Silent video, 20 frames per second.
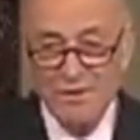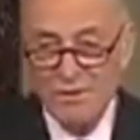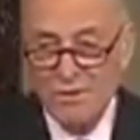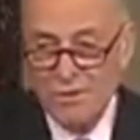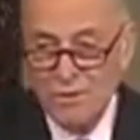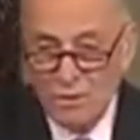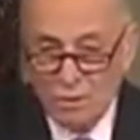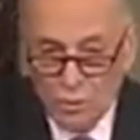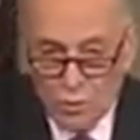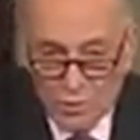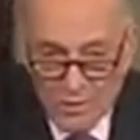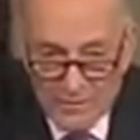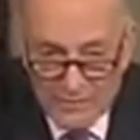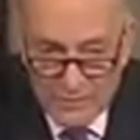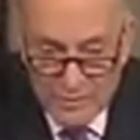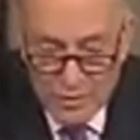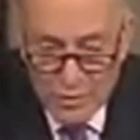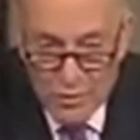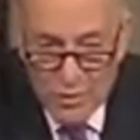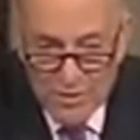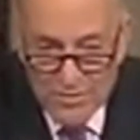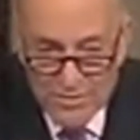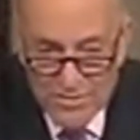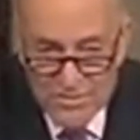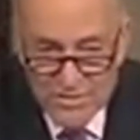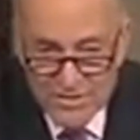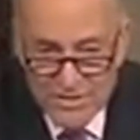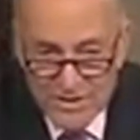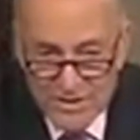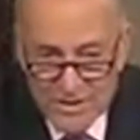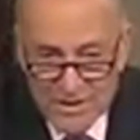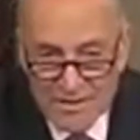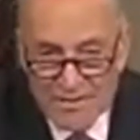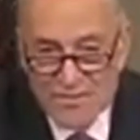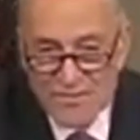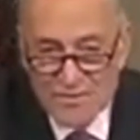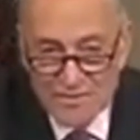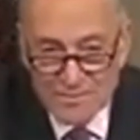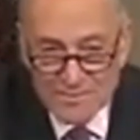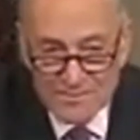who have lost
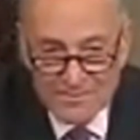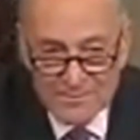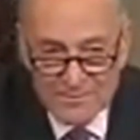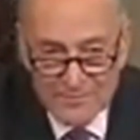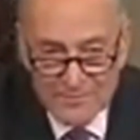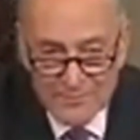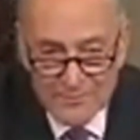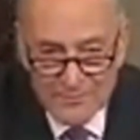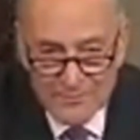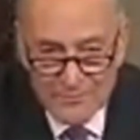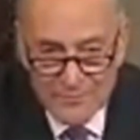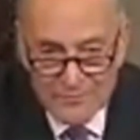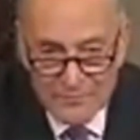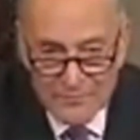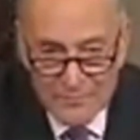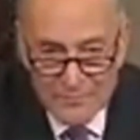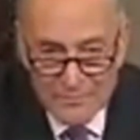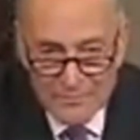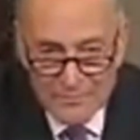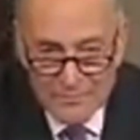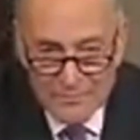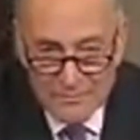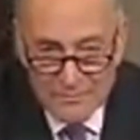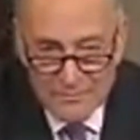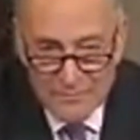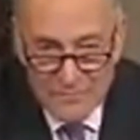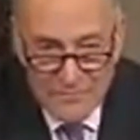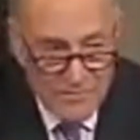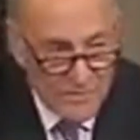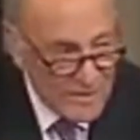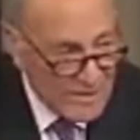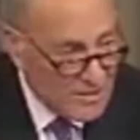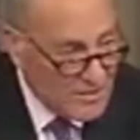kids. Their kids are